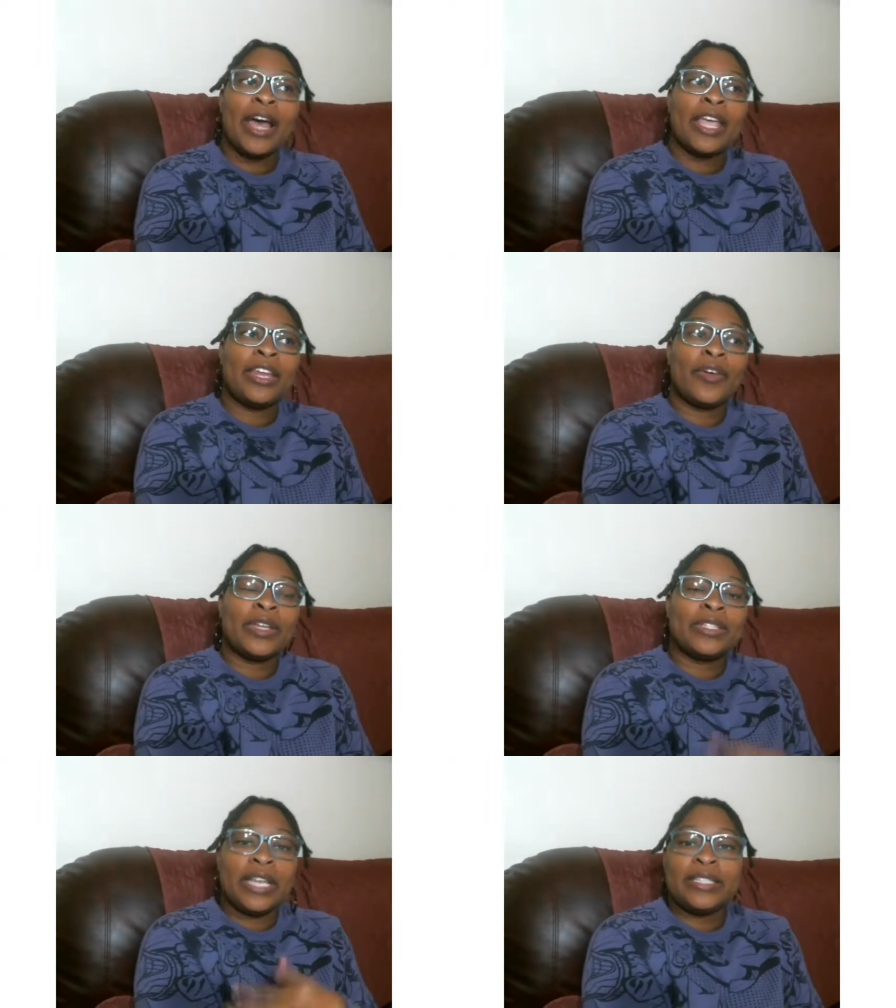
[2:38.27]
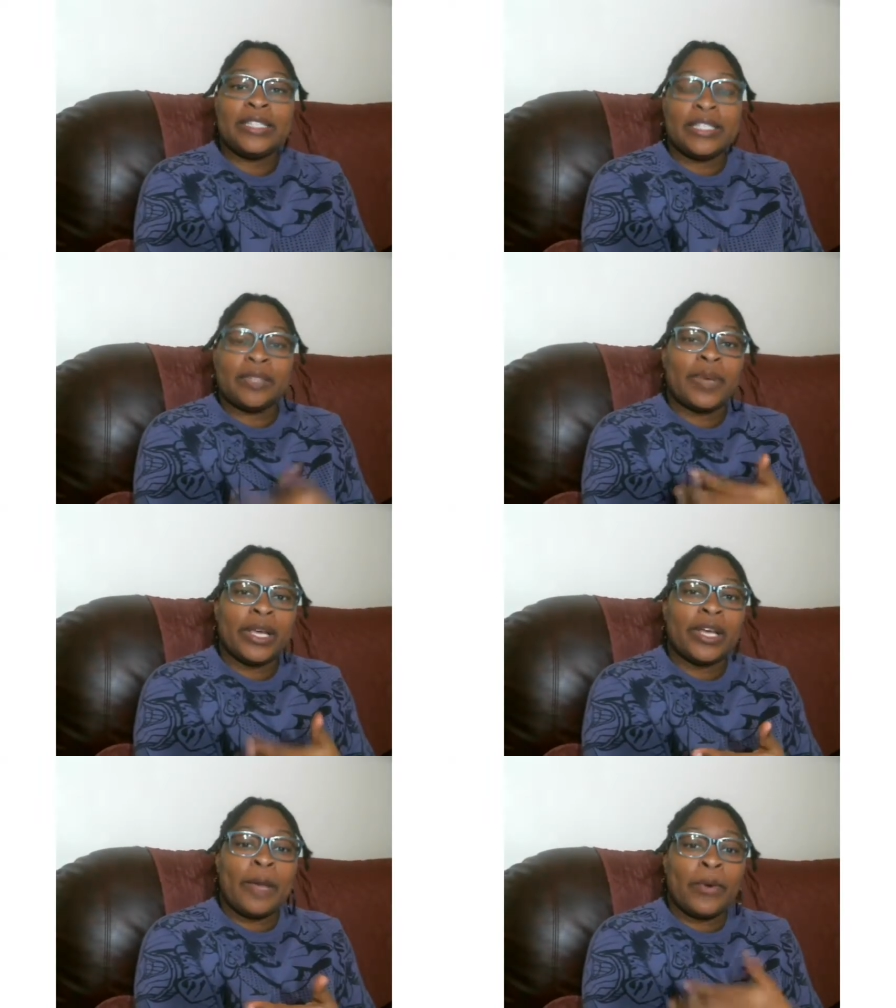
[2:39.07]
You know, it's easy to
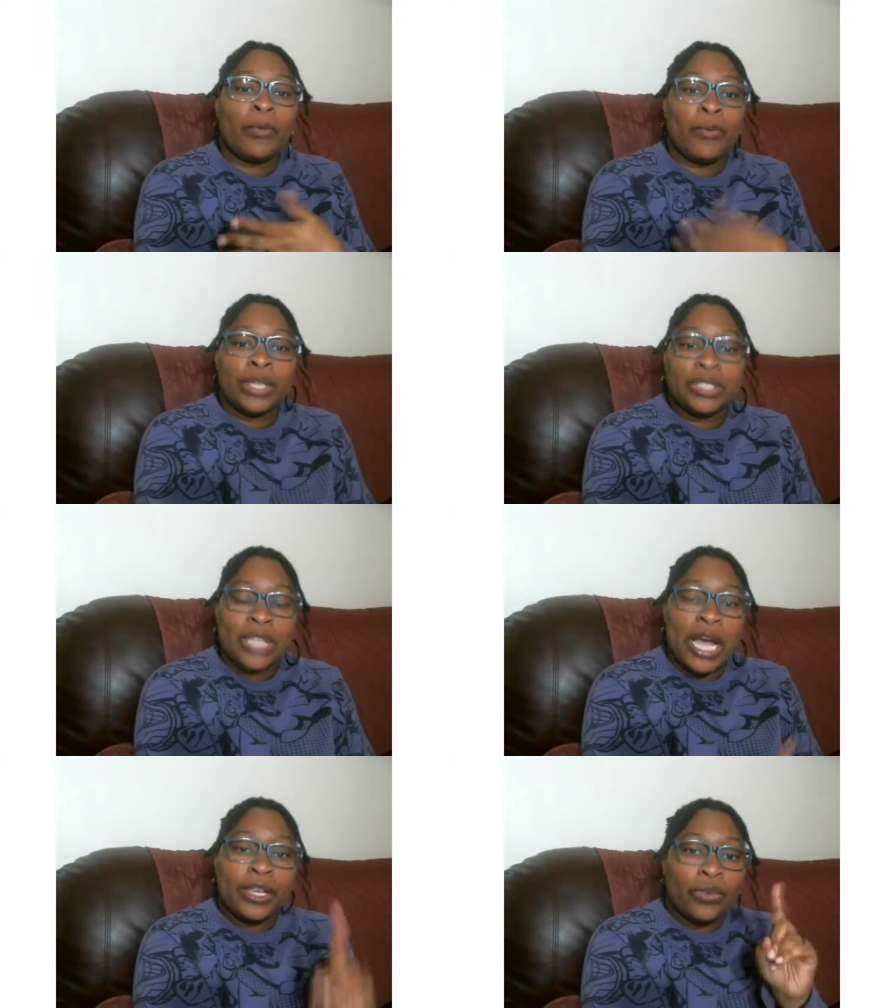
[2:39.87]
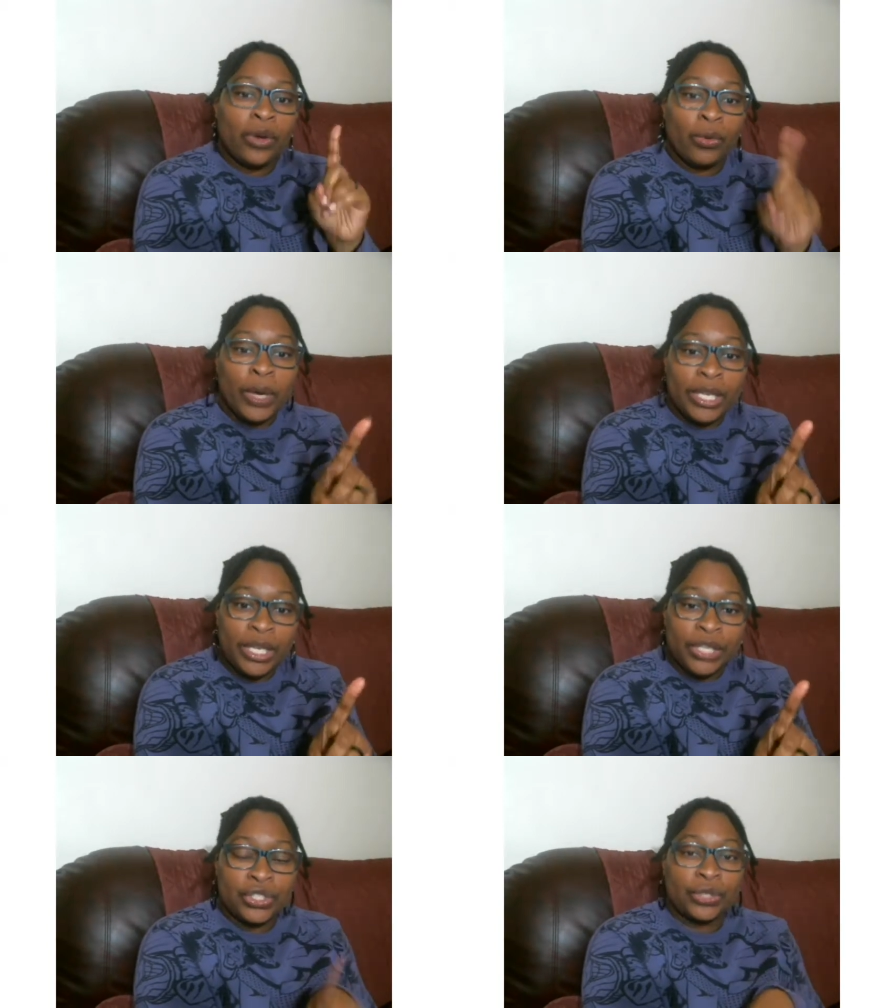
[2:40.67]
pick up a one shot, you know, a one
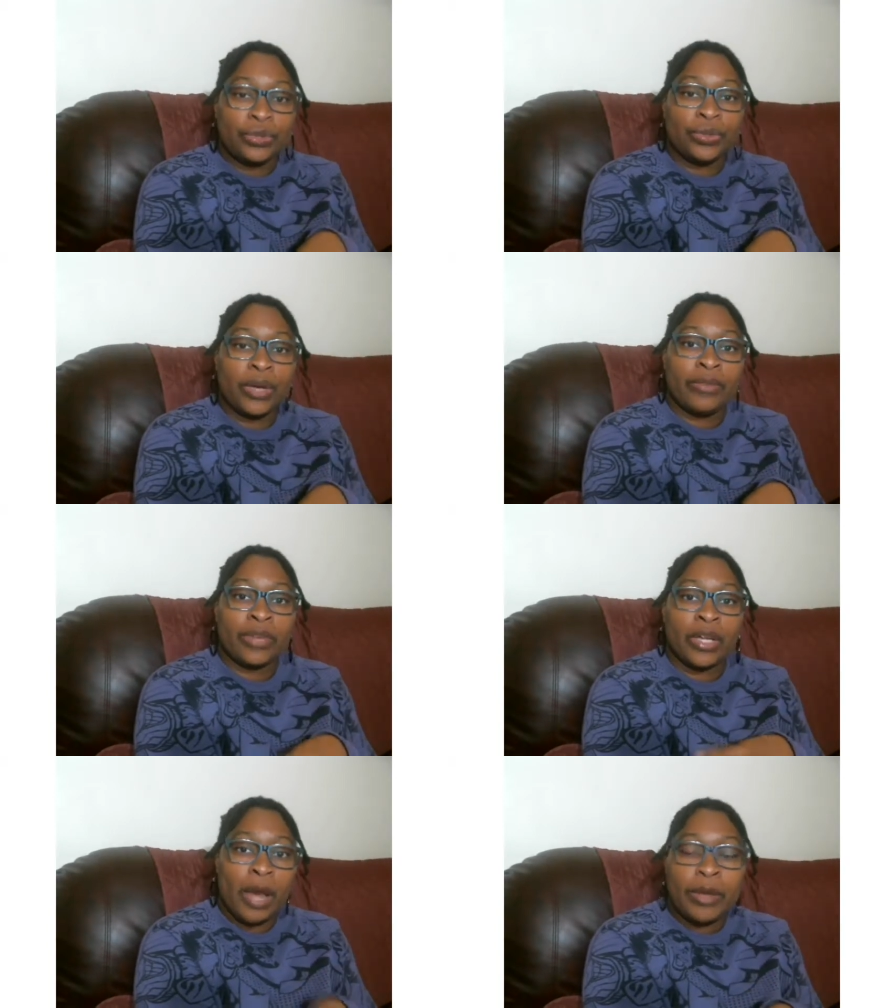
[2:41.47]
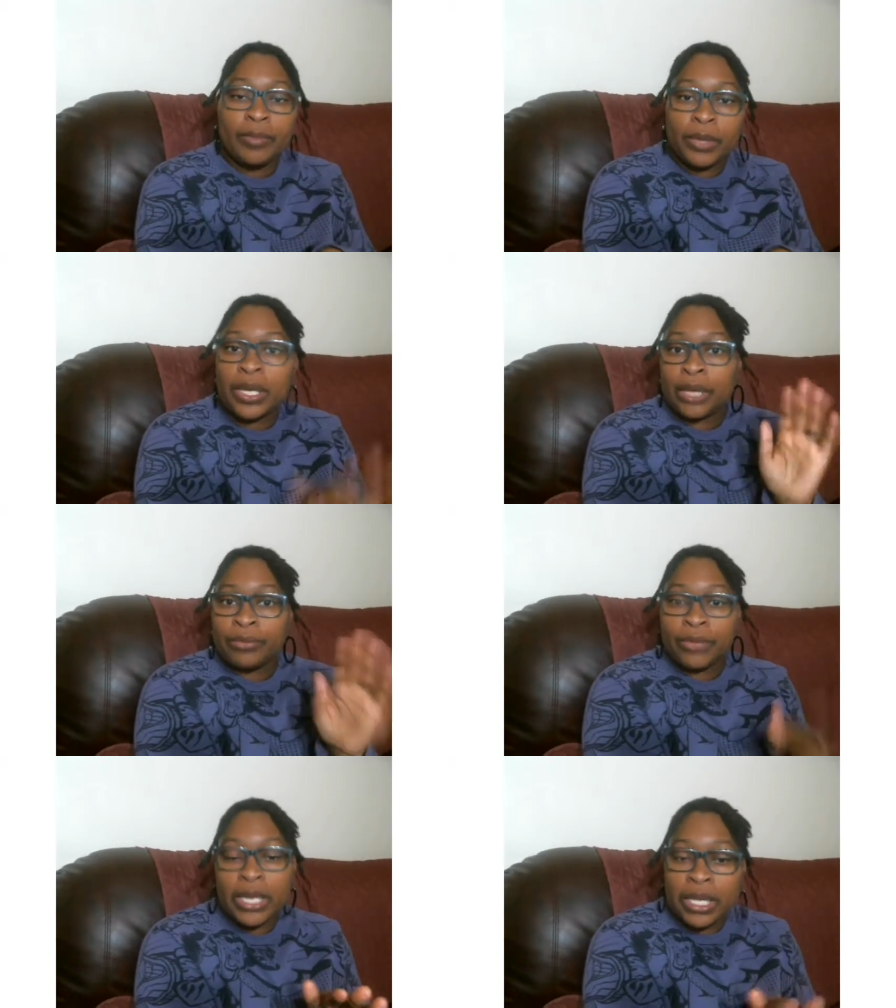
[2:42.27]
issue of a comic book
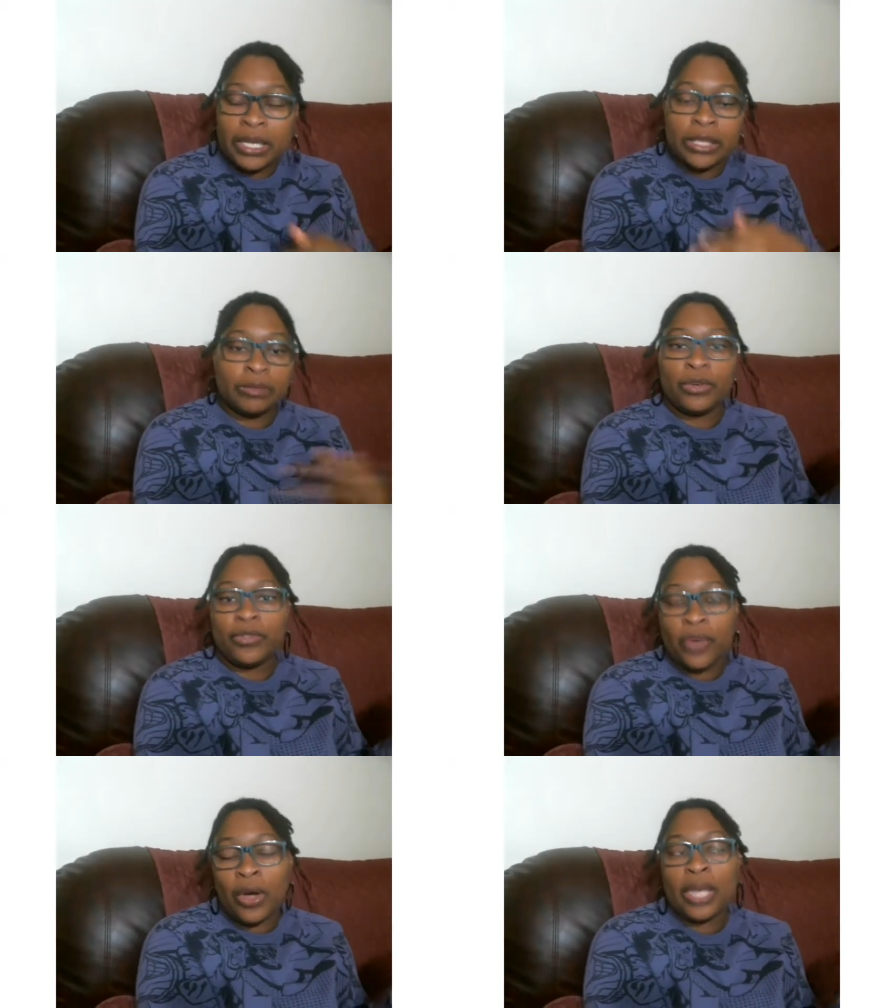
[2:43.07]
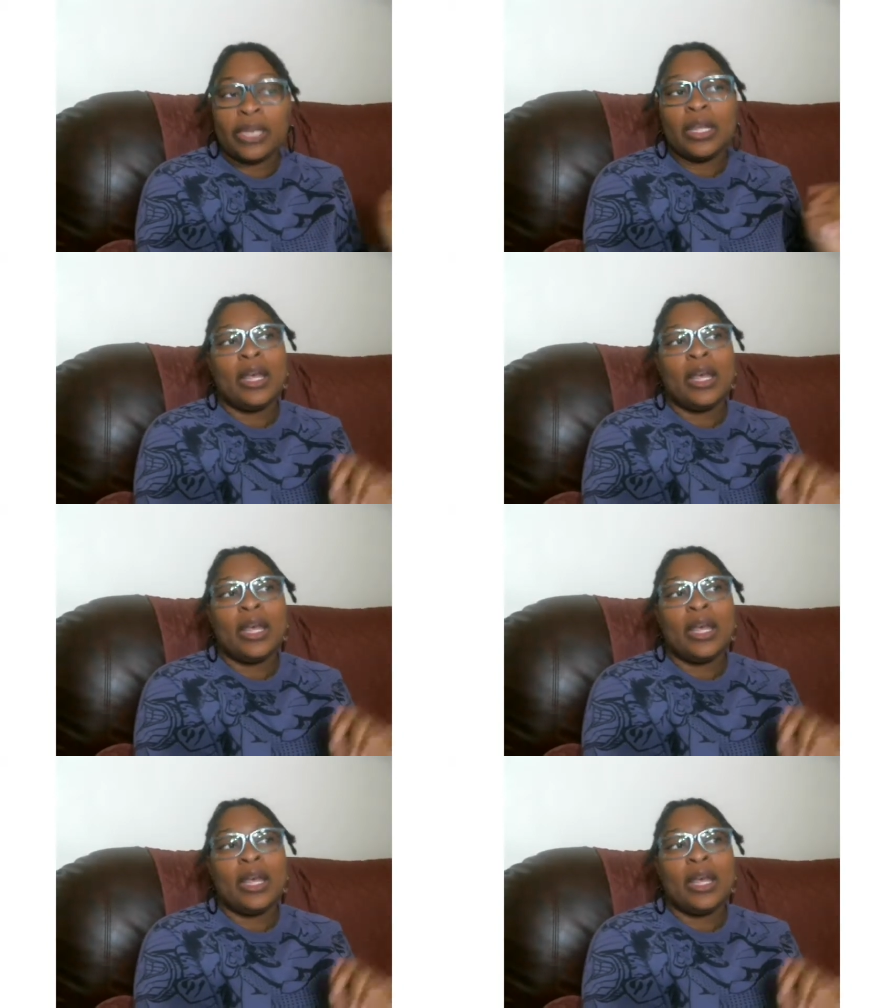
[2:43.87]
and read it and move on,